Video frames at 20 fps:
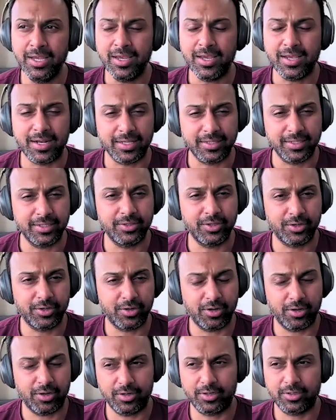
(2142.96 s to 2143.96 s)
And I think there
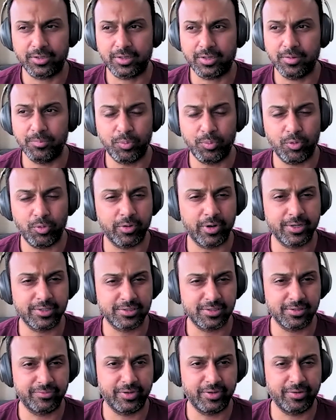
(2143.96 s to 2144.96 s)
are
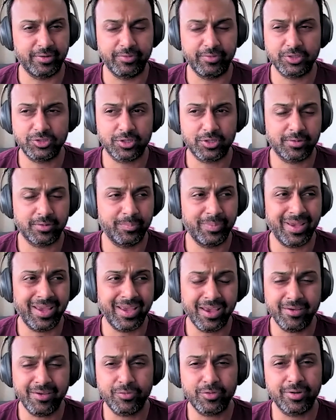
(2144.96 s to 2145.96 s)
components of it which are
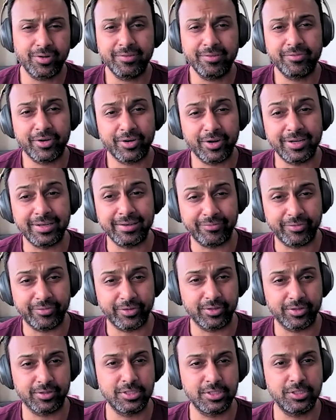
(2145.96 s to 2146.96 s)
behaviorally very
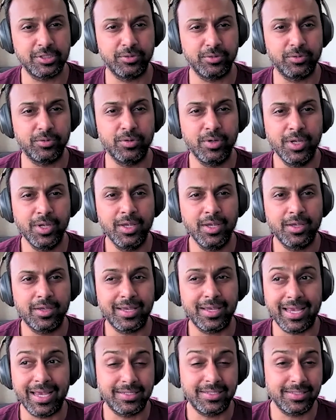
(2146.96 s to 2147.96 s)
difficult to
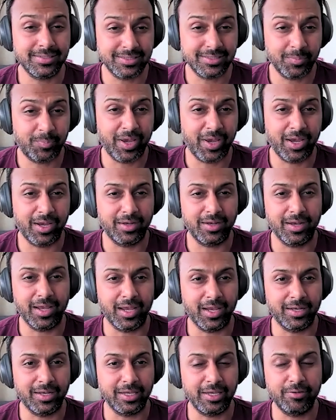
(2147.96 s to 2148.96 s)
anticipate
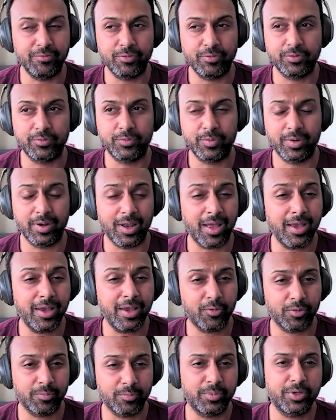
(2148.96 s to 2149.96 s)
and even rely
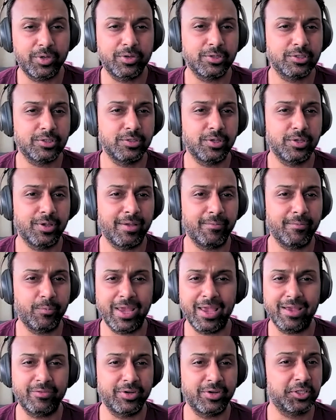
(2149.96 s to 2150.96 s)
on because we
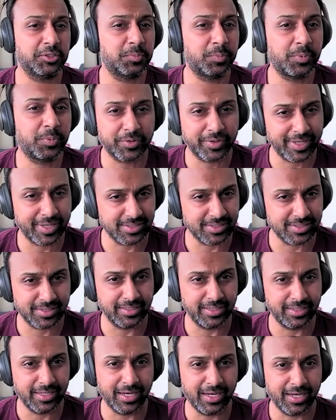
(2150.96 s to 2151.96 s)
haven't experienced
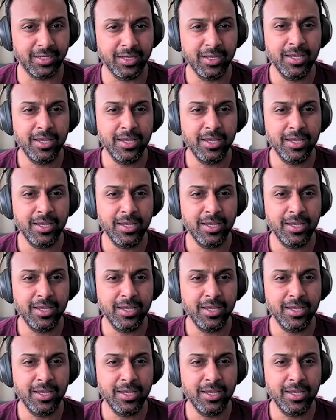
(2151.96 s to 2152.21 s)
it yet.